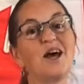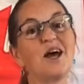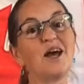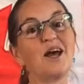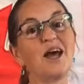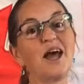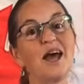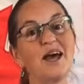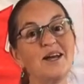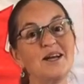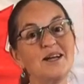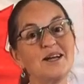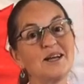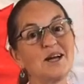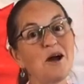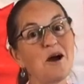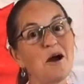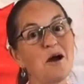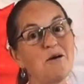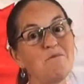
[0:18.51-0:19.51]
And it
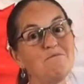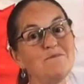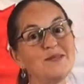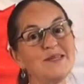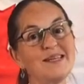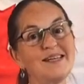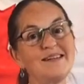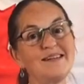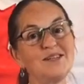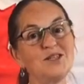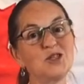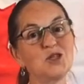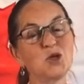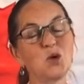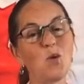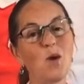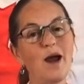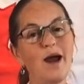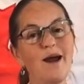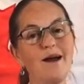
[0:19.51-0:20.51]
comes in a
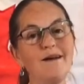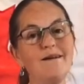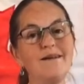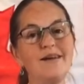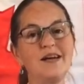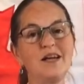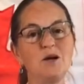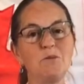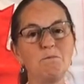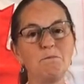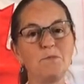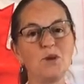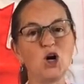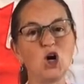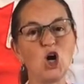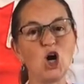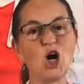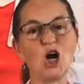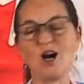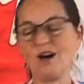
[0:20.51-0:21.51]
square, in a
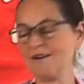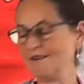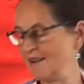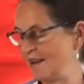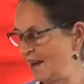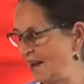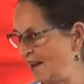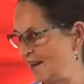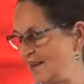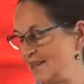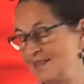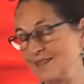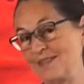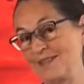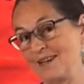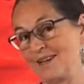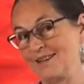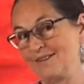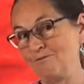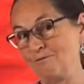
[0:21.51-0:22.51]
bar, and it's
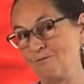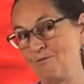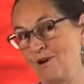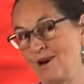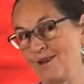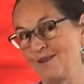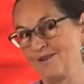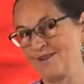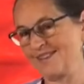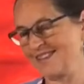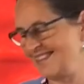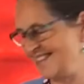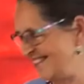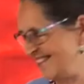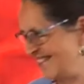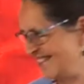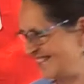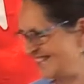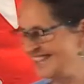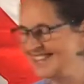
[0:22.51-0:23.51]
rather
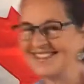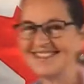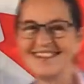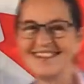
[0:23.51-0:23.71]
delicious,